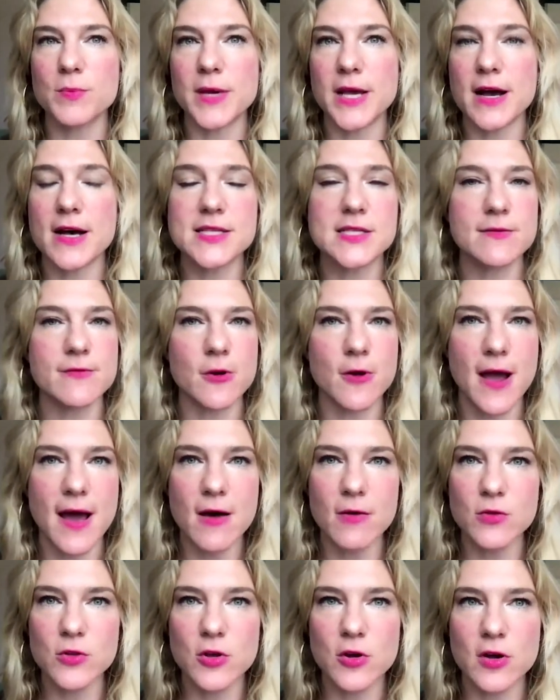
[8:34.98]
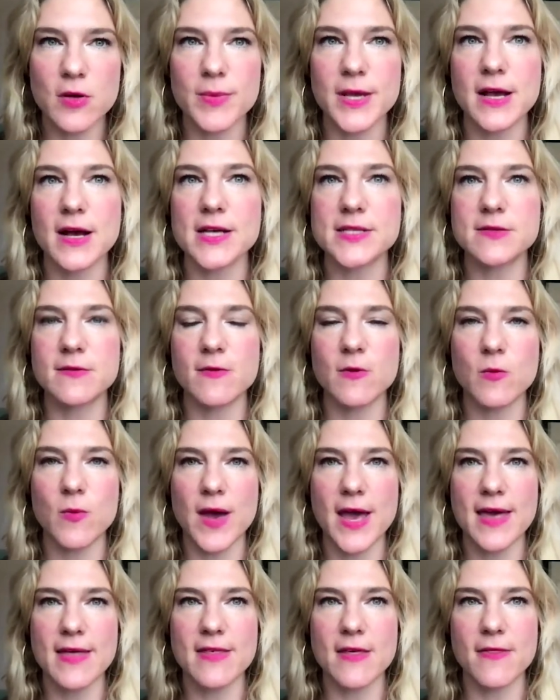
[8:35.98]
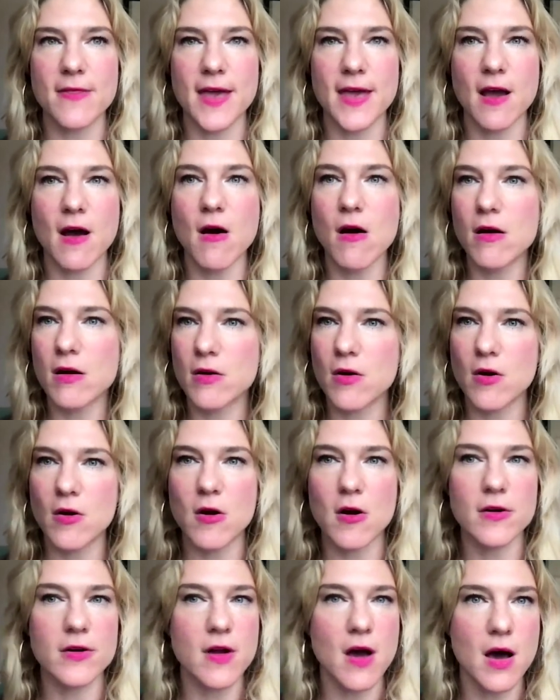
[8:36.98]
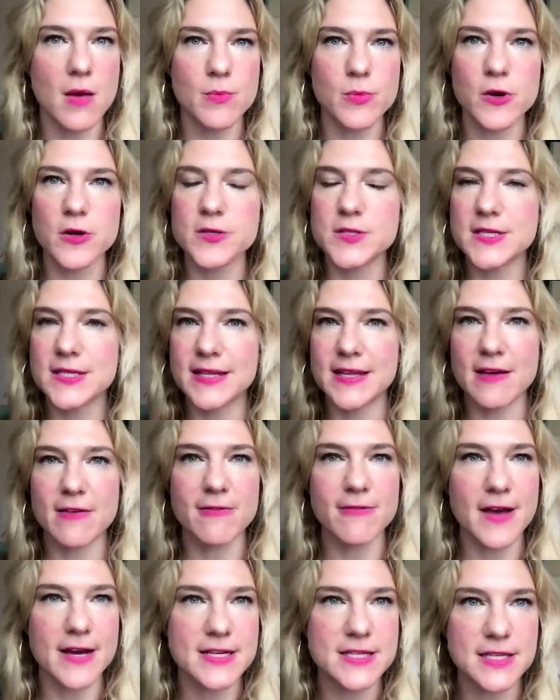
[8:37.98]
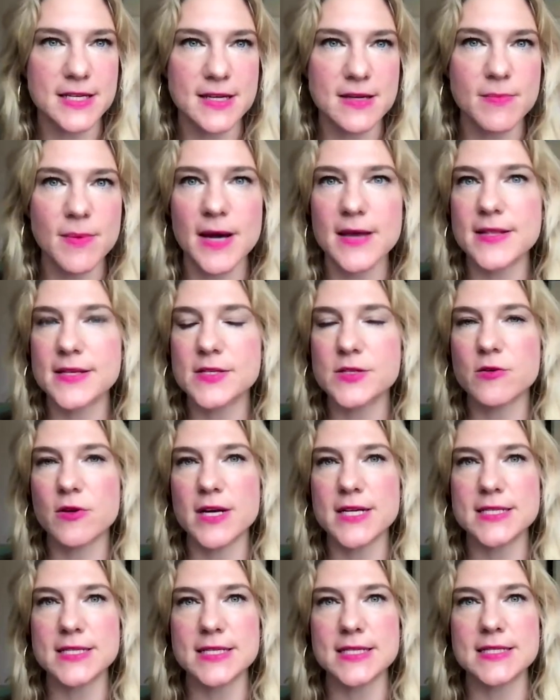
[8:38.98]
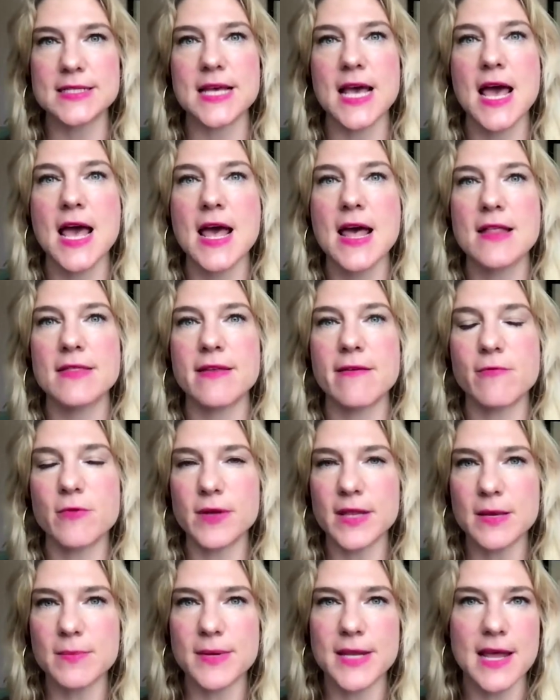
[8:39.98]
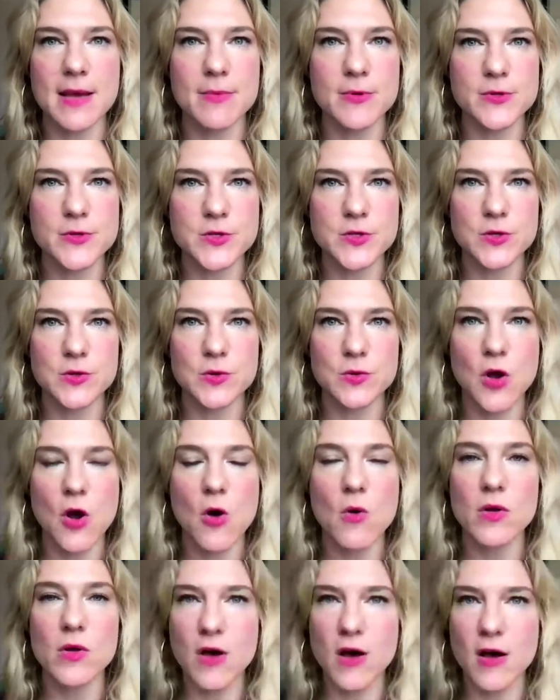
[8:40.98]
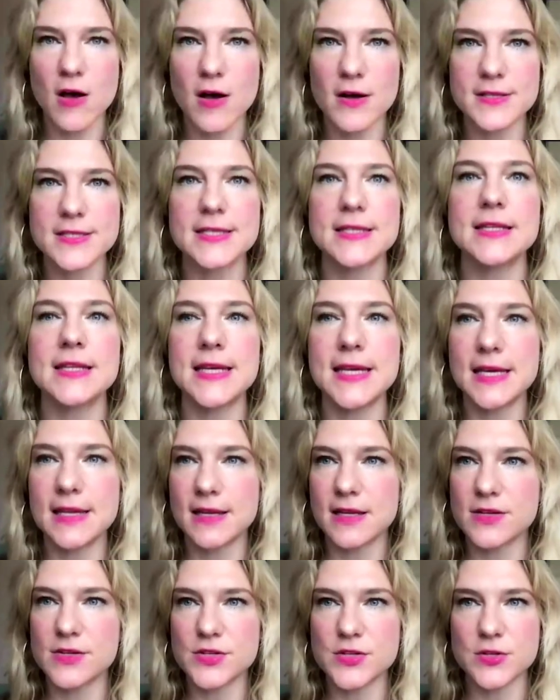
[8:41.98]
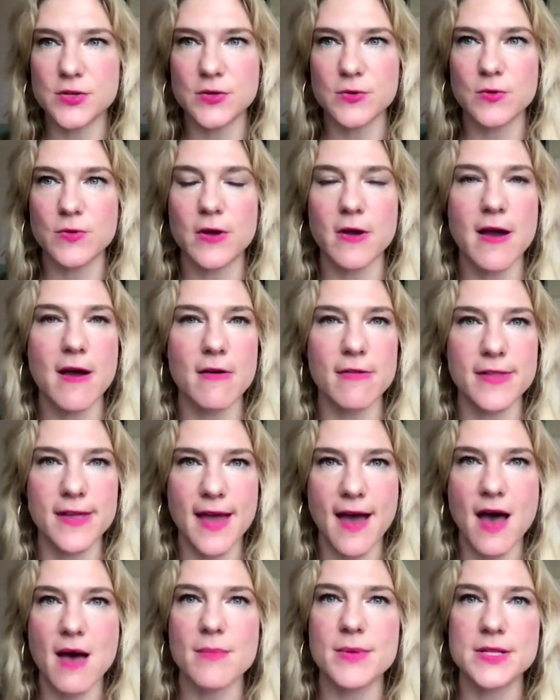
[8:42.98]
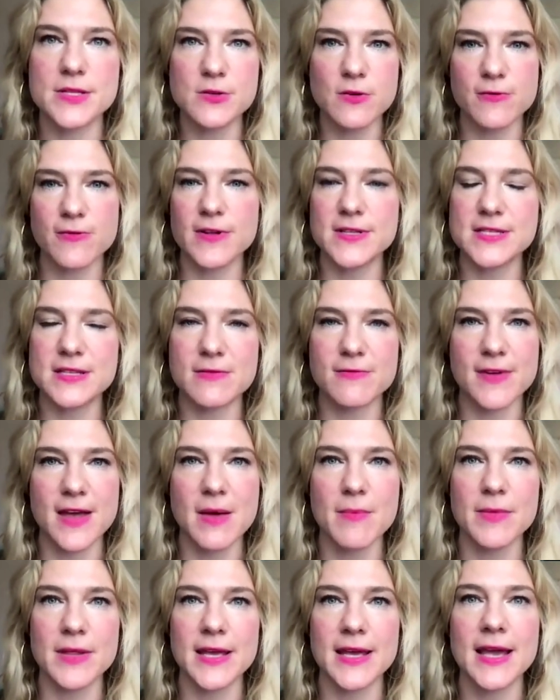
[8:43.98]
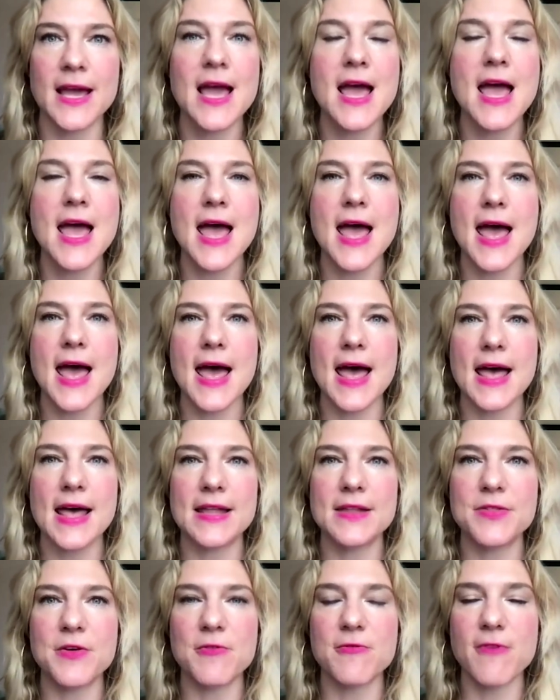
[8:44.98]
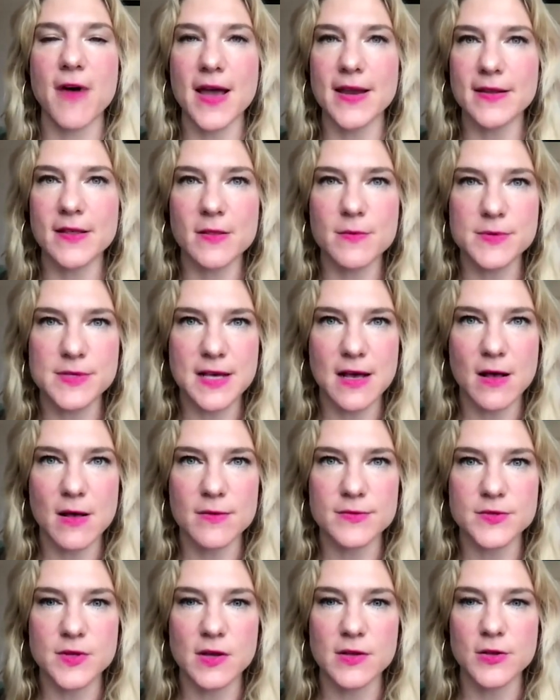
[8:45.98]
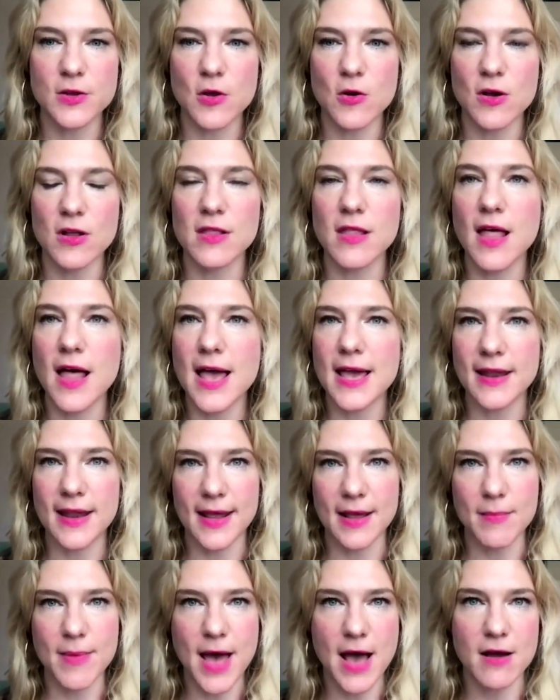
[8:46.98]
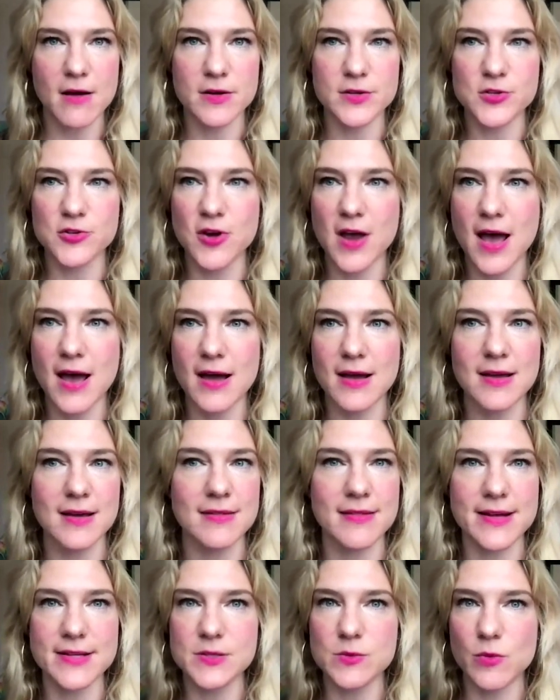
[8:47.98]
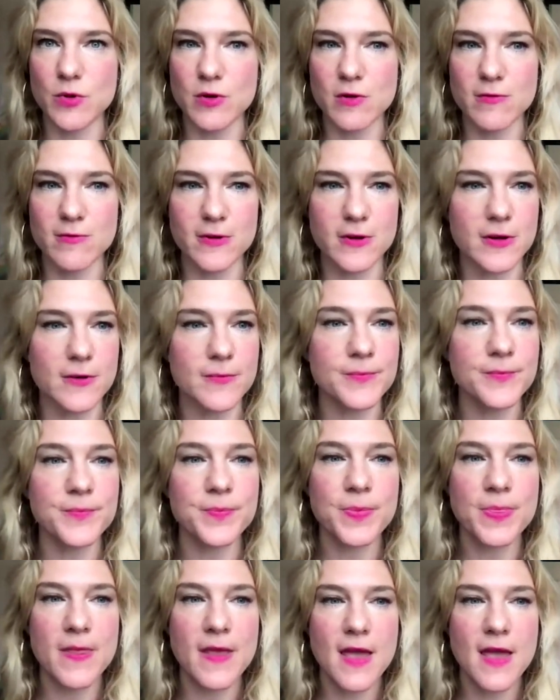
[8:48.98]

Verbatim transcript: because of their outlook, because of the way that they are or are not personally affected by this crisis, they've really been able to go along to lean into their healthy habits, or friends and family, and they're finding themselves, you know, gliding back on track. And that's wonderful.